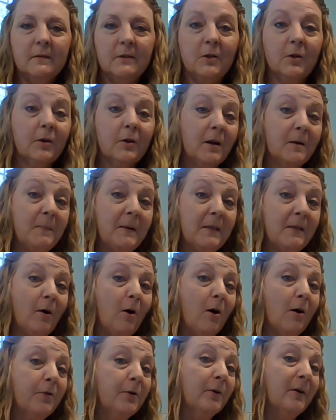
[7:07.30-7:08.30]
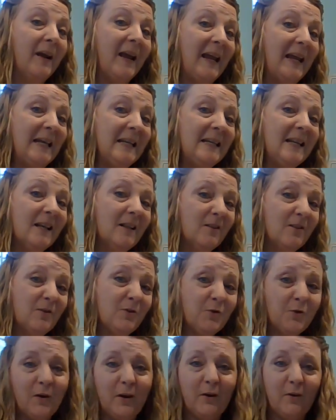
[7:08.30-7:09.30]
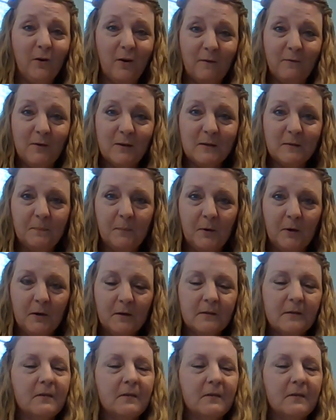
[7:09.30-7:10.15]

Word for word: You're going to be the author and illustrator of this book.